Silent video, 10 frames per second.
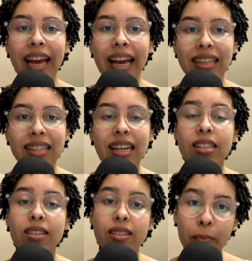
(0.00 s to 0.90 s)
It's a
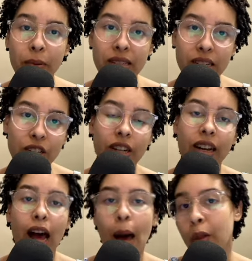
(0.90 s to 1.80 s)

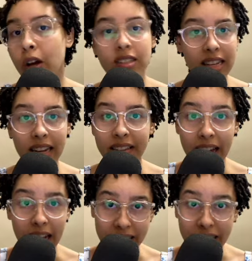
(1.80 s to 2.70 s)
supposition. I'm not saying
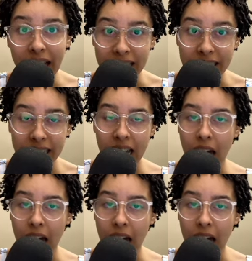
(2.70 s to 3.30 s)
that I can.